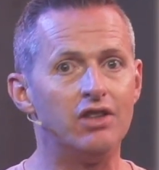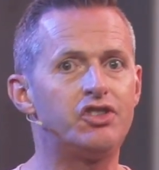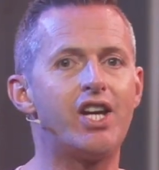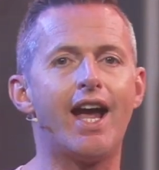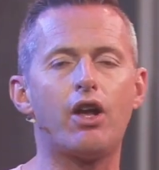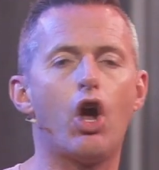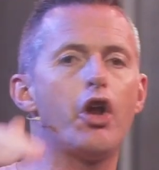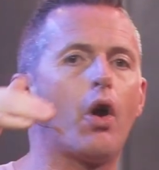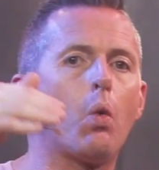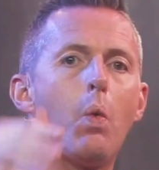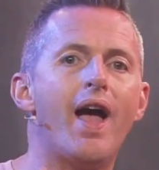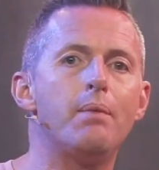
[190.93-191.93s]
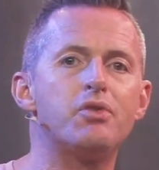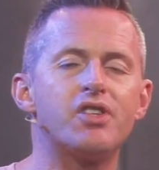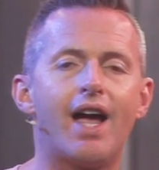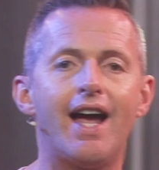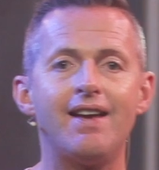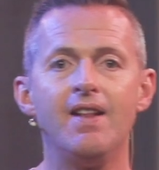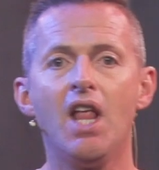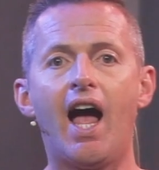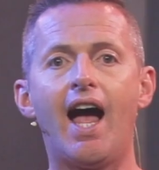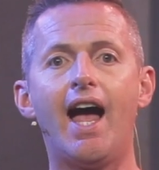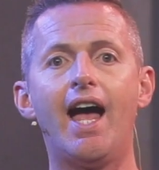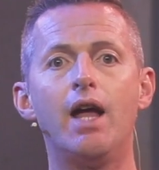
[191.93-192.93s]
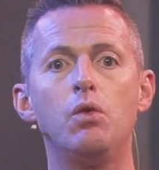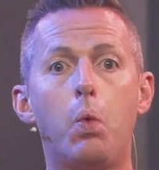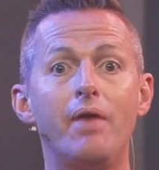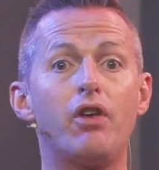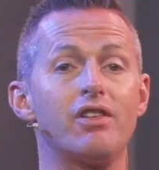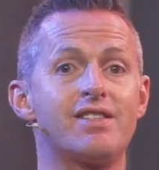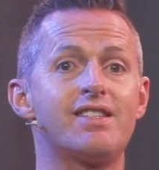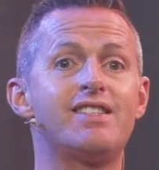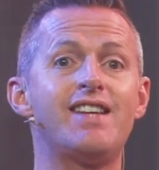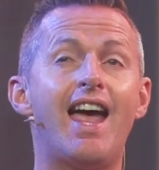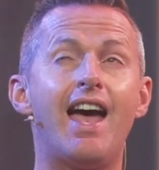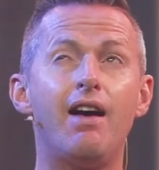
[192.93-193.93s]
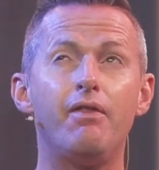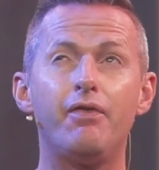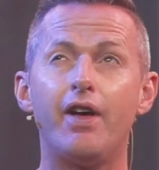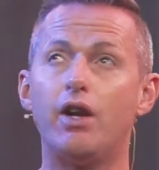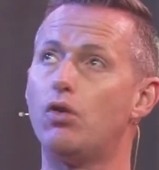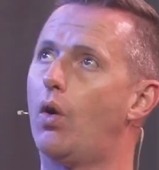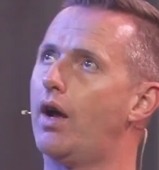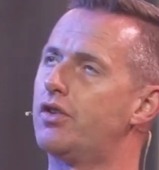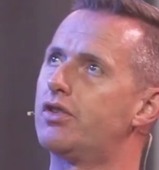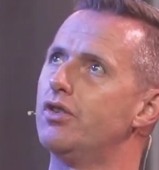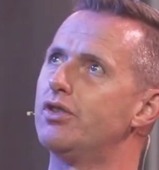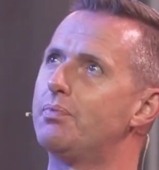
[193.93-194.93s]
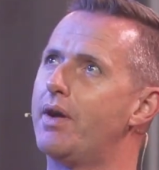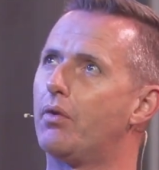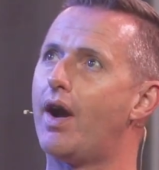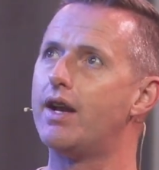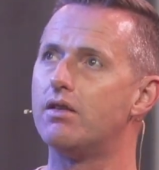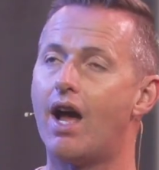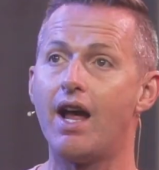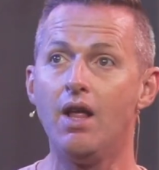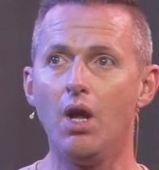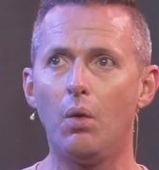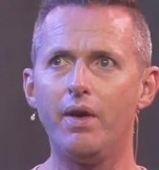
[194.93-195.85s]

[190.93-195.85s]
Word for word: Check out our website, and we've got seven, no, excuse me, right now,